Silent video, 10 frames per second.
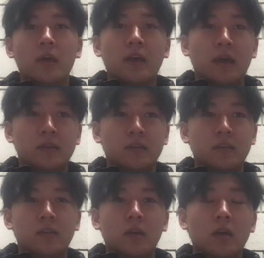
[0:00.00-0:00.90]

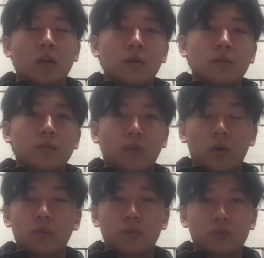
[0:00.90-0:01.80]
ethic
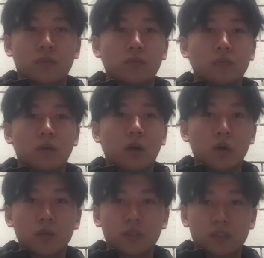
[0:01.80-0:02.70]
problems to the
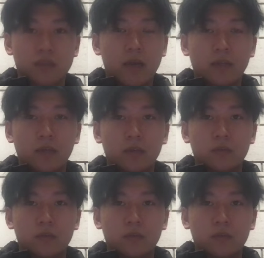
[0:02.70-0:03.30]
whole society.